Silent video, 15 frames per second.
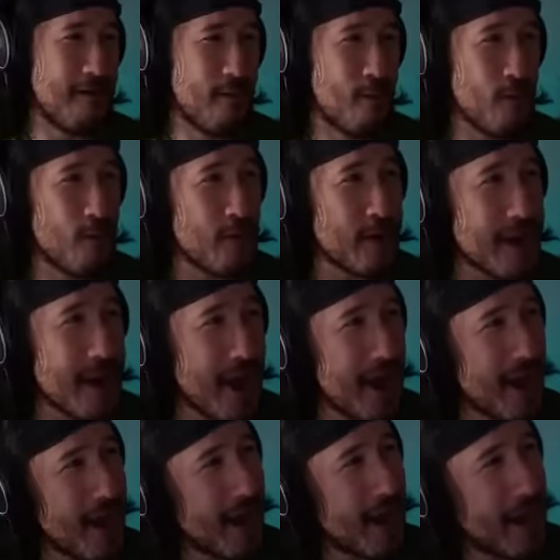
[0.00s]
Oh, Let's get
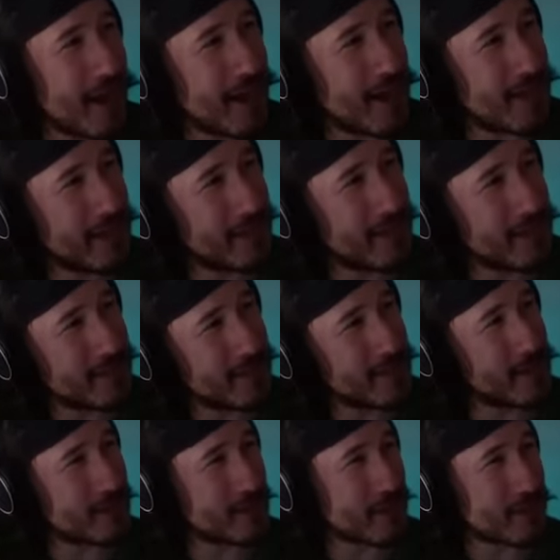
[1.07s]
yeah. the hell out of here,
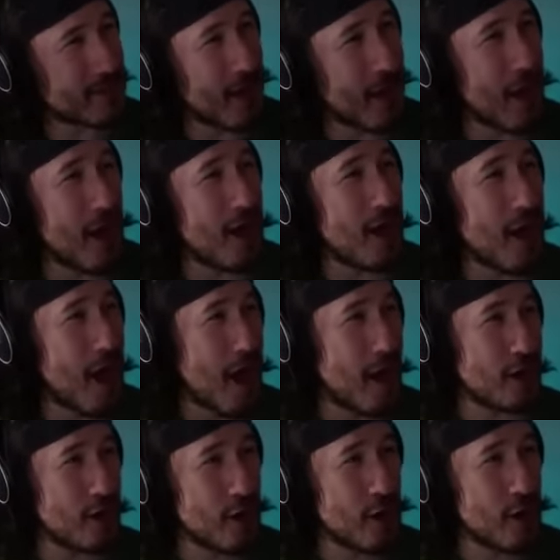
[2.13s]
baby. Let's get the hell
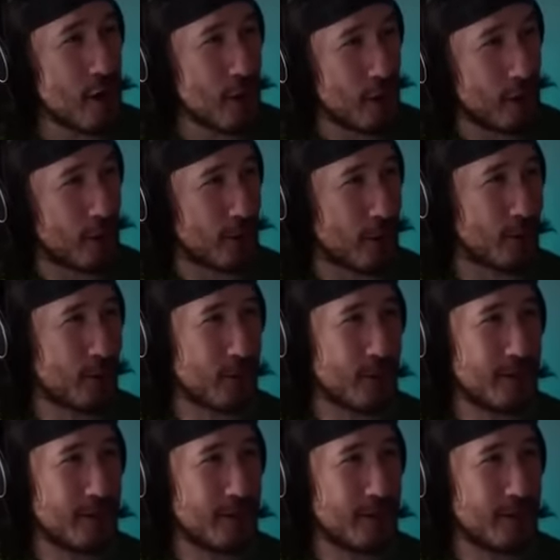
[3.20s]
out